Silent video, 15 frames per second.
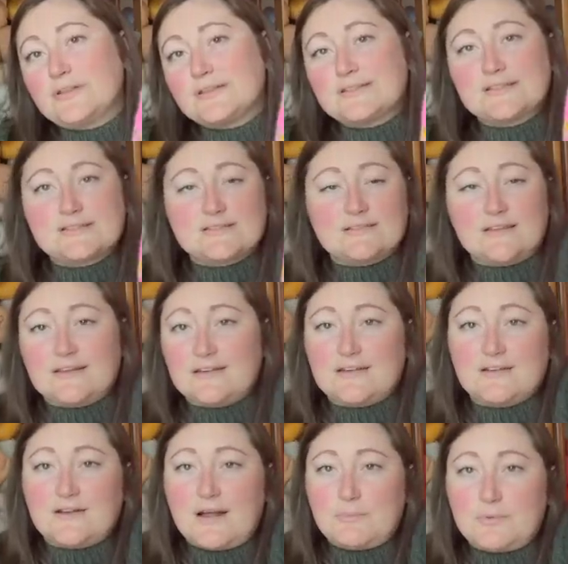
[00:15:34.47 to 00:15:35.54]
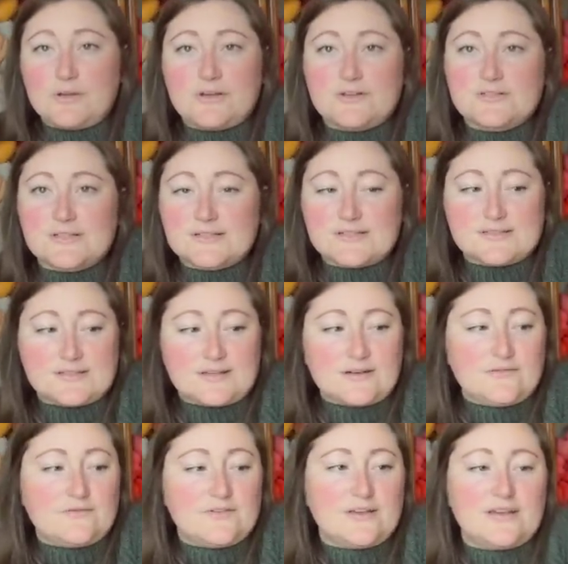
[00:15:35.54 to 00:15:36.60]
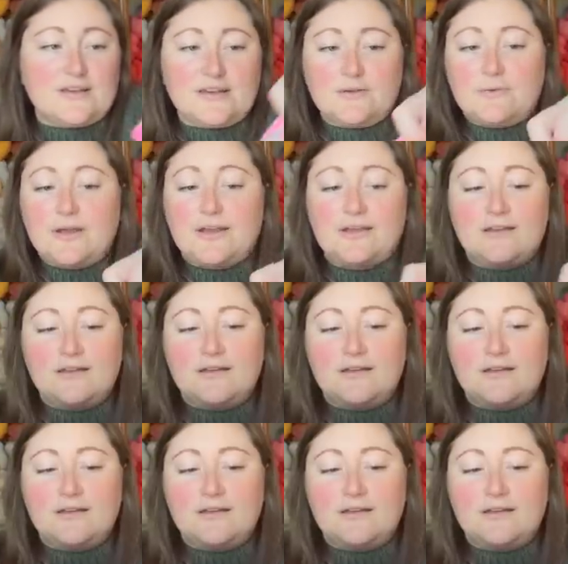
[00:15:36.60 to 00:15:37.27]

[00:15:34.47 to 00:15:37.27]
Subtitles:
this is like, in a couple of years, this isn't going to fit anyway.